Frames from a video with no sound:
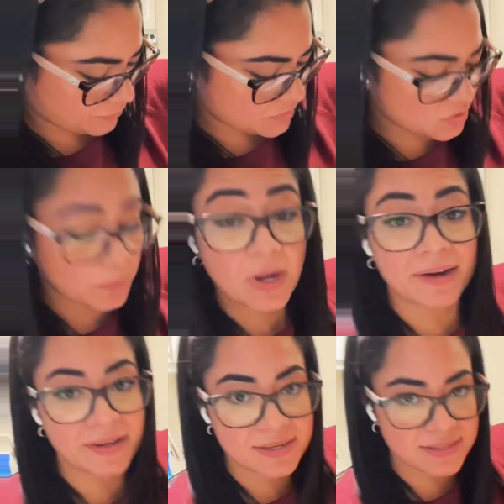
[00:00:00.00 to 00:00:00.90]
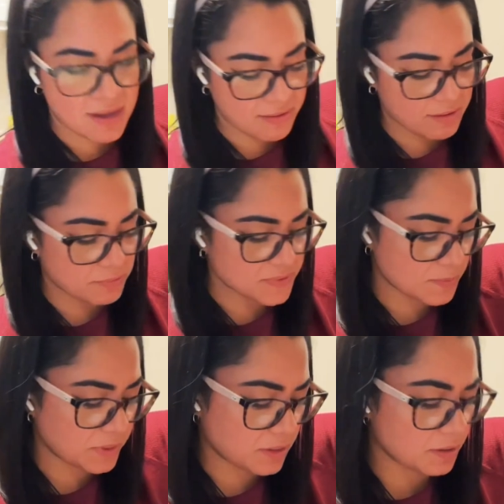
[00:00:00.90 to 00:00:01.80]
Some carne asada, I was a
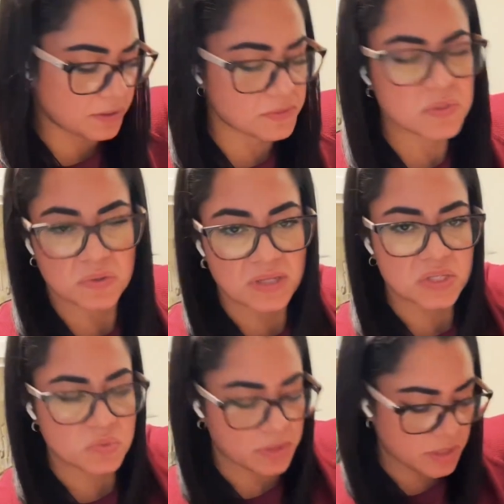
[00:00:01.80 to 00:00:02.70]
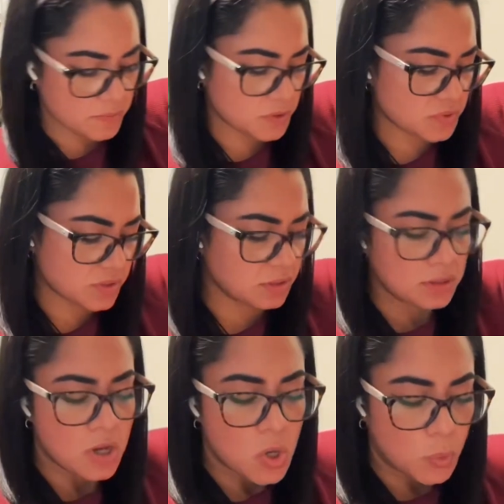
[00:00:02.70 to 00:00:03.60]
picanha, so that's what I am using,
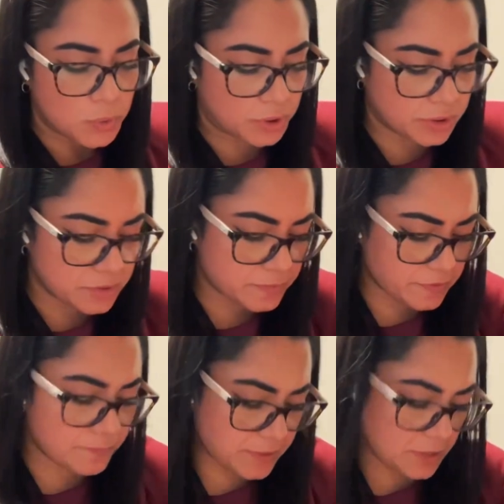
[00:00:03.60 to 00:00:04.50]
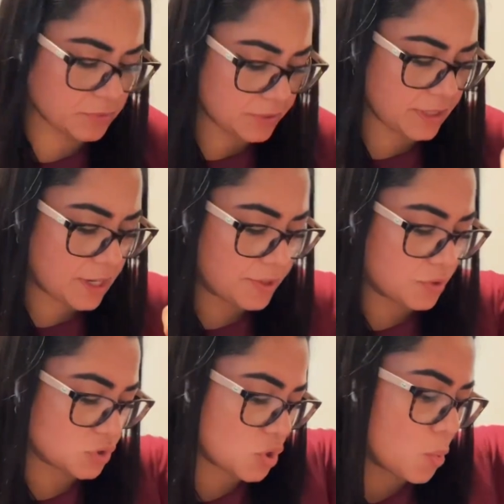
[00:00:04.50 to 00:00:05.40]
with a little bit of pico de gallo.
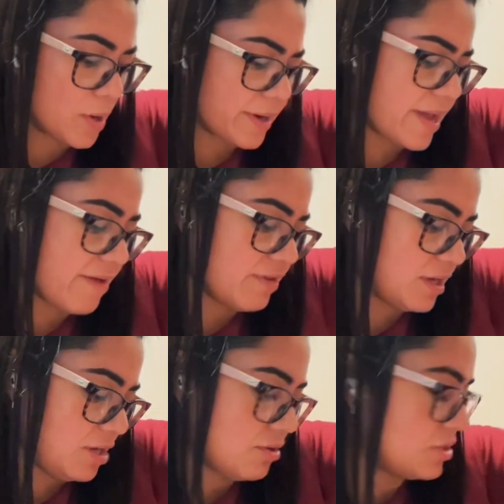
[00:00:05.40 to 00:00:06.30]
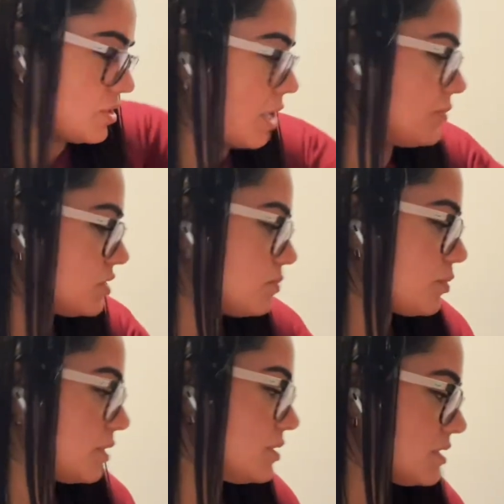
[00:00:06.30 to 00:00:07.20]
So what I have in here is I'm just
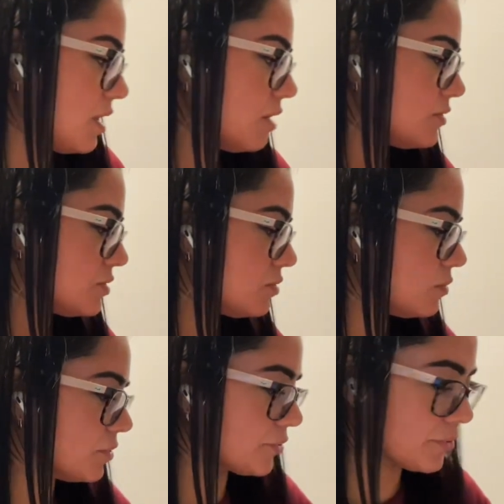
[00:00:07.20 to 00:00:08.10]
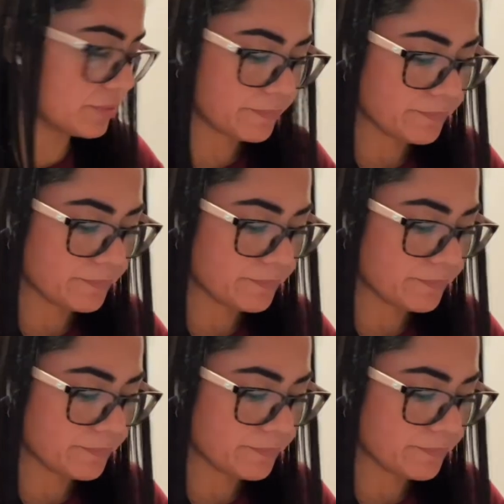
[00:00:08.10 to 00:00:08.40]
putting salt to the water,